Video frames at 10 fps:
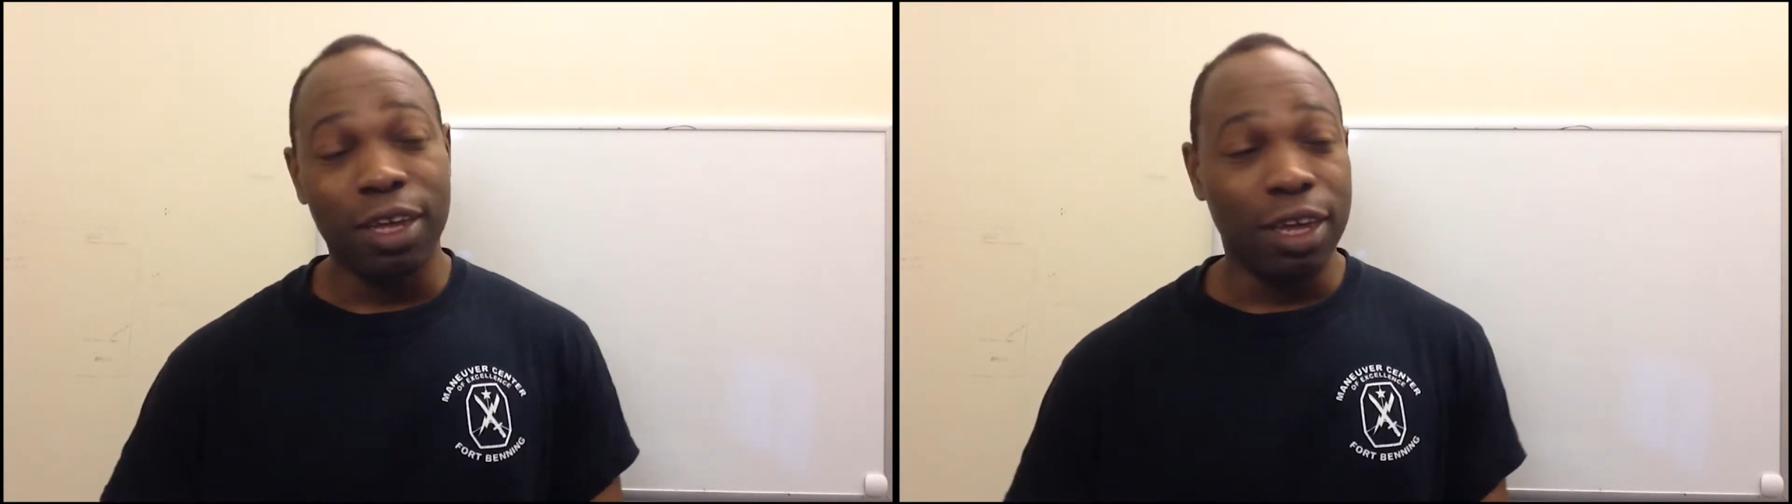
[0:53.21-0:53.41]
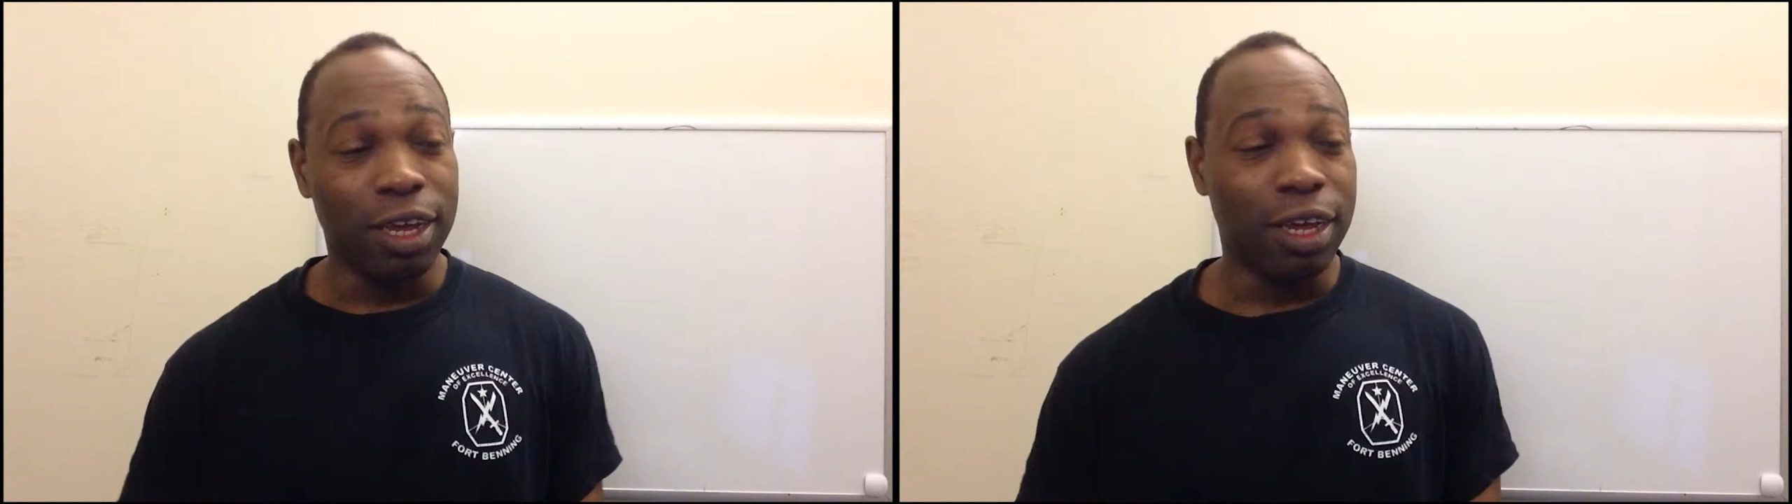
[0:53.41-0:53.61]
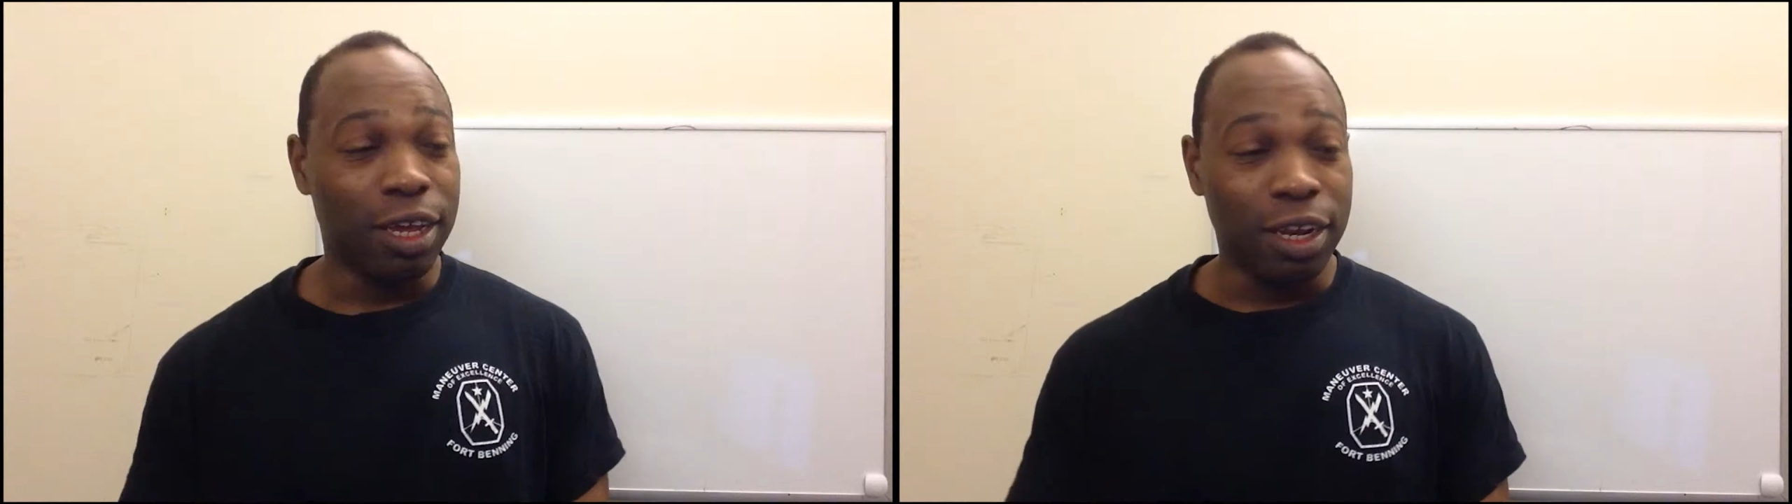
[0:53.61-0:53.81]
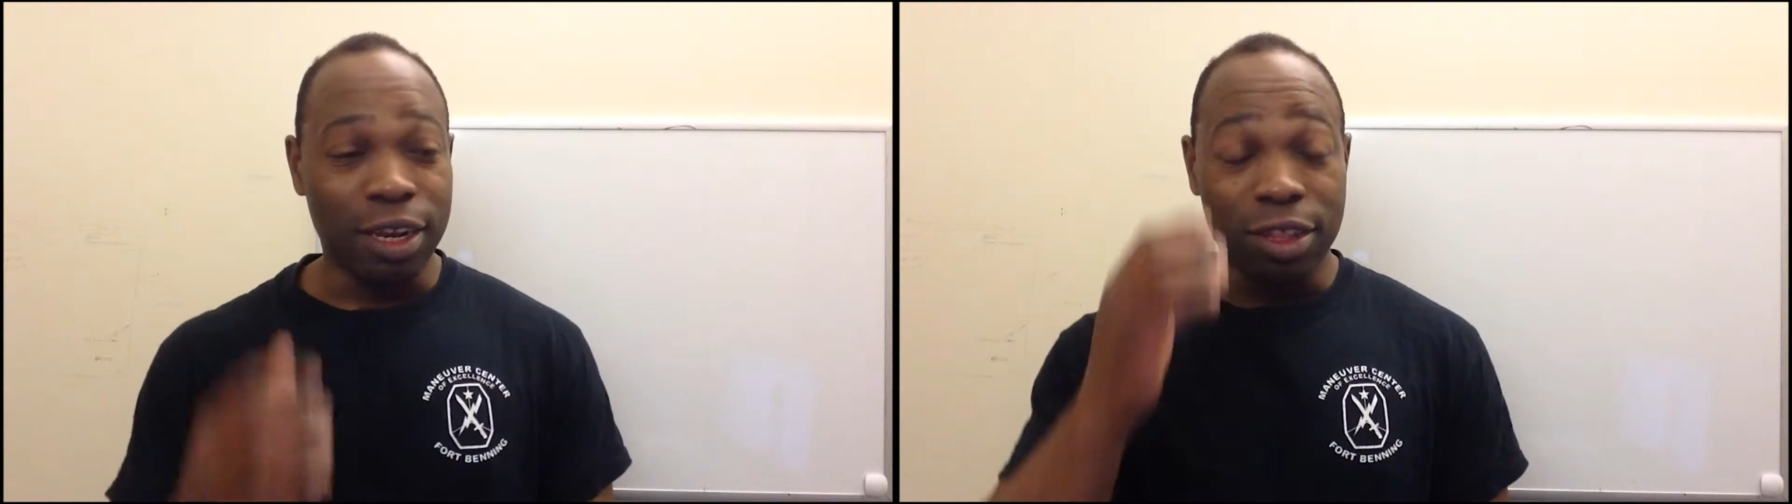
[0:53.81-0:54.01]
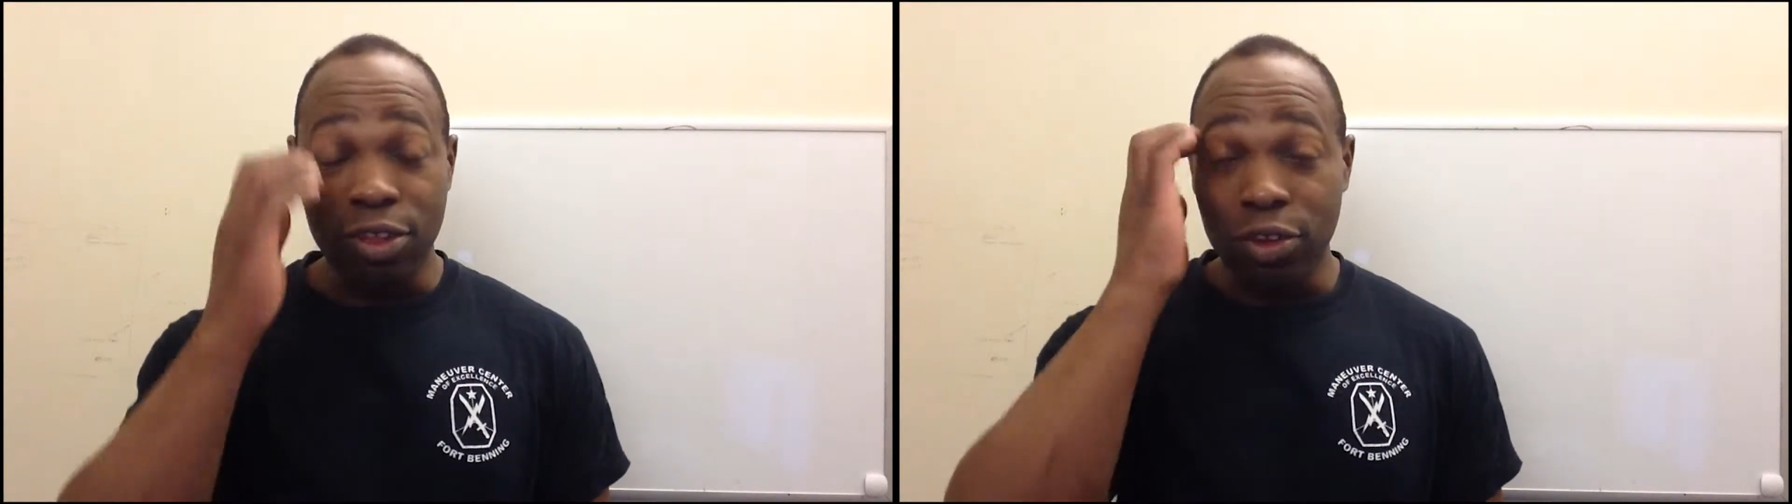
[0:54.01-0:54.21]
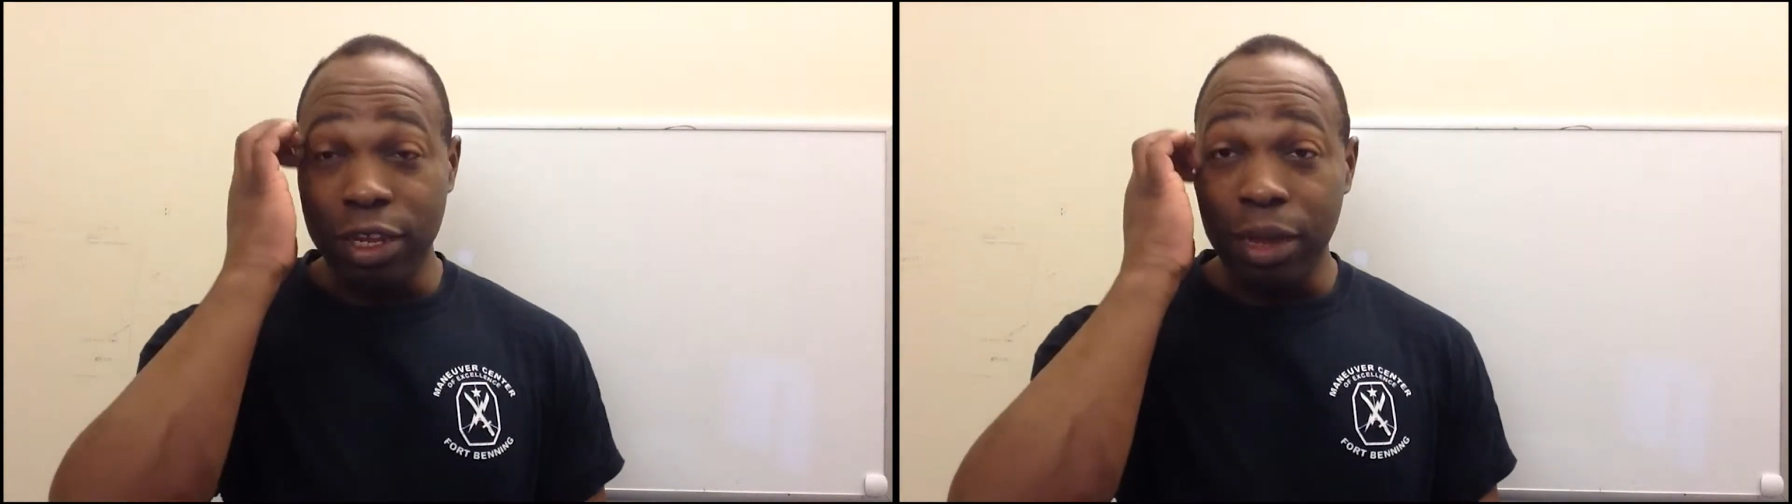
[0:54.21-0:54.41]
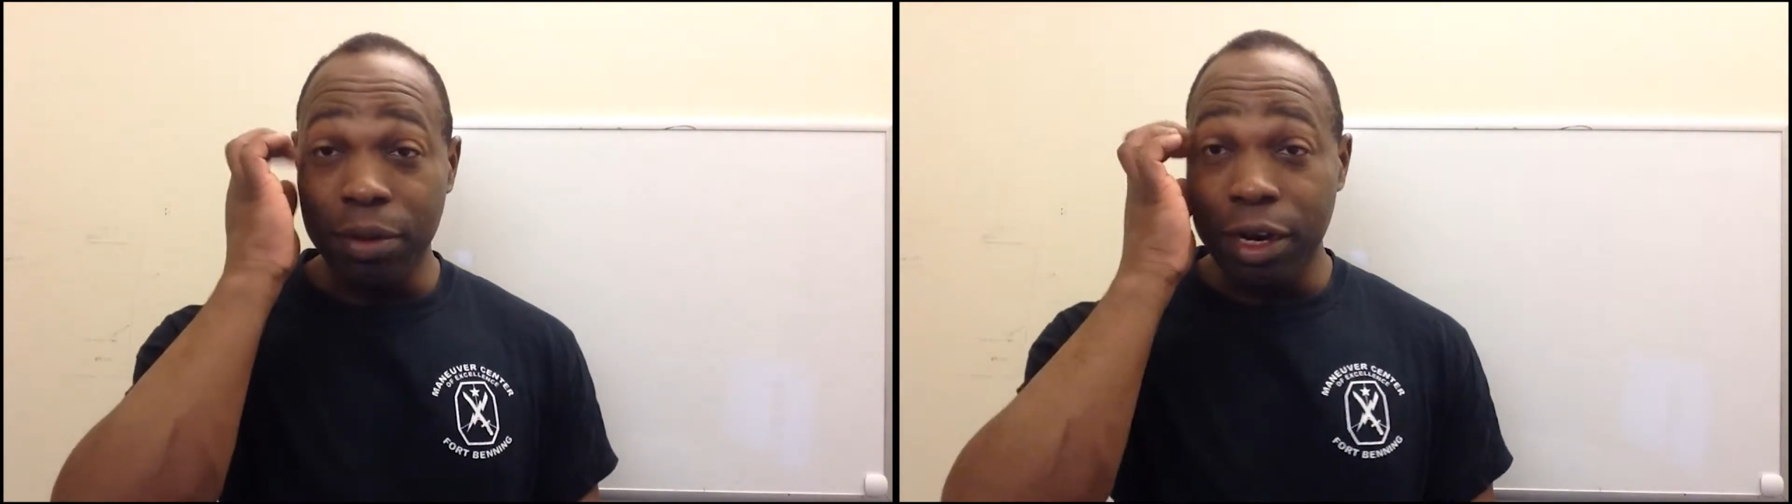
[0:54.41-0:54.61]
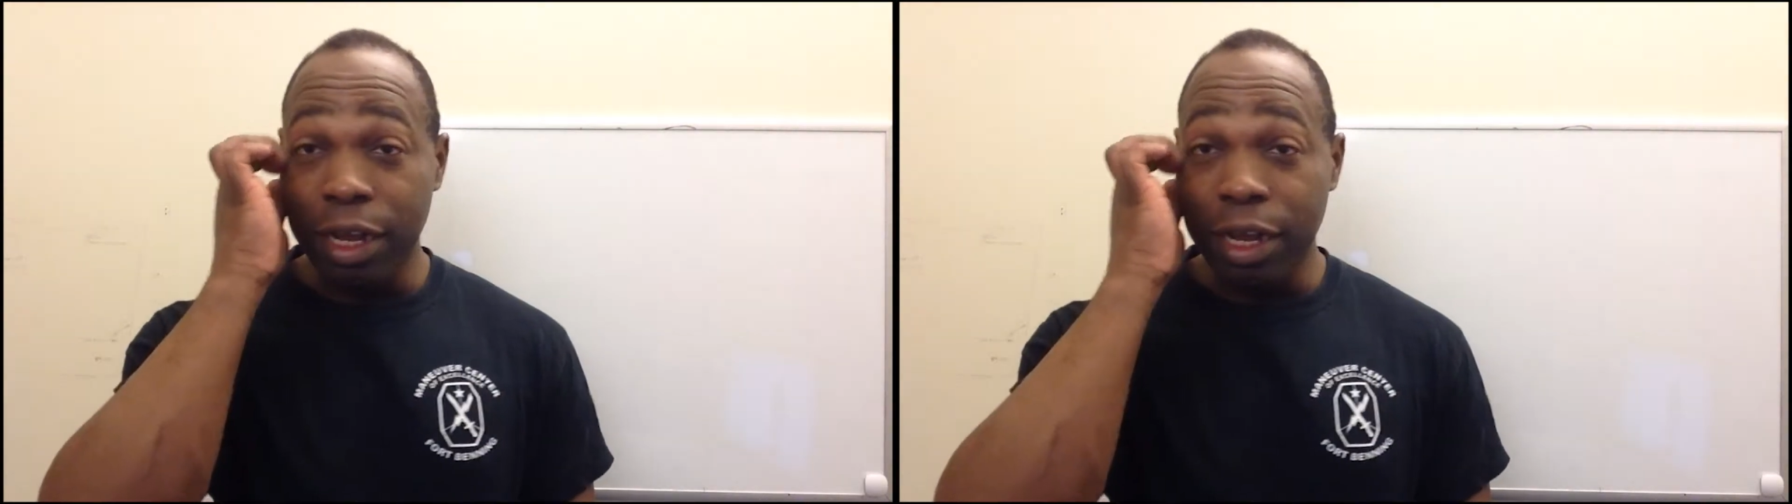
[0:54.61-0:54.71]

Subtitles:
And this is the only time of the